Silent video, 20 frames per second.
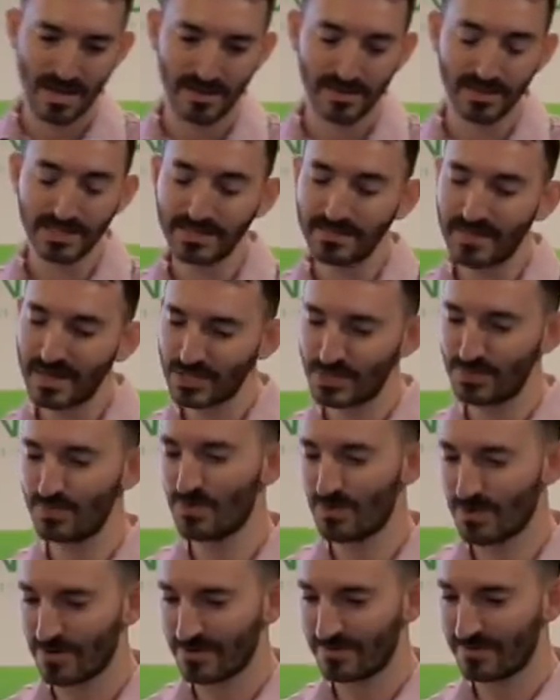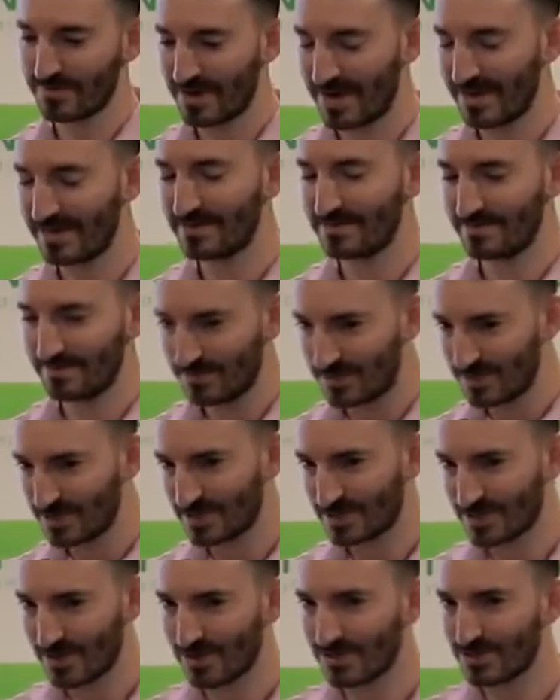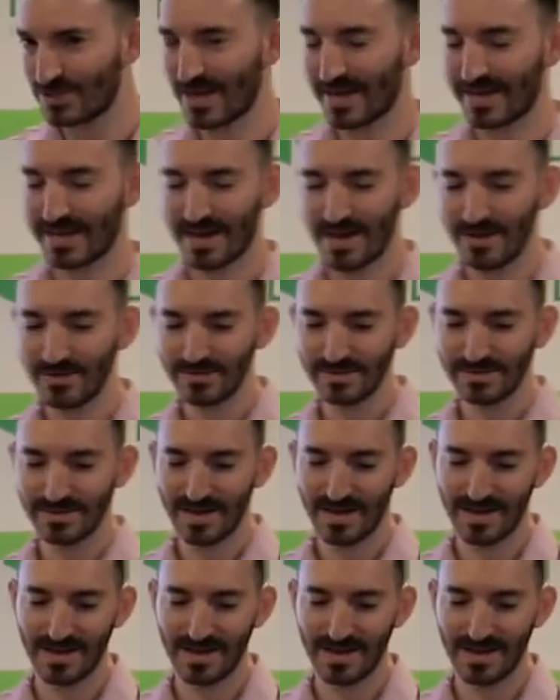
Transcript: There's much more, right? Just go check it out.